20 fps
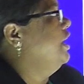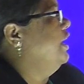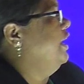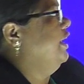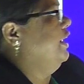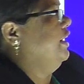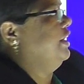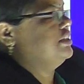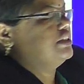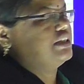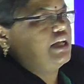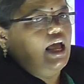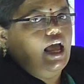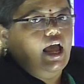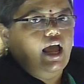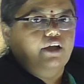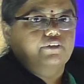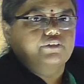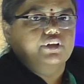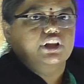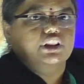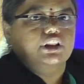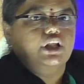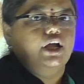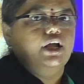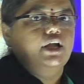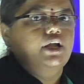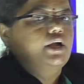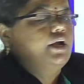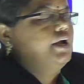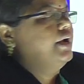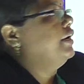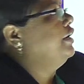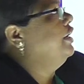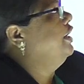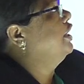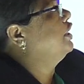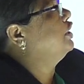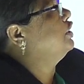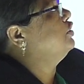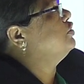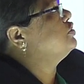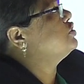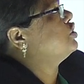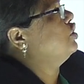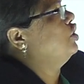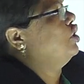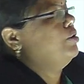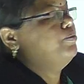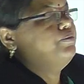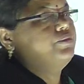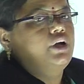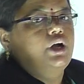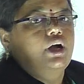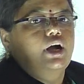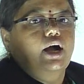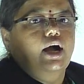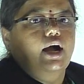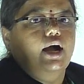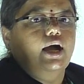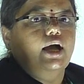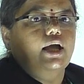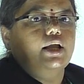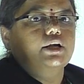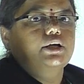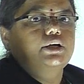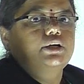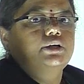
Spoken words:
It is having the negative slope or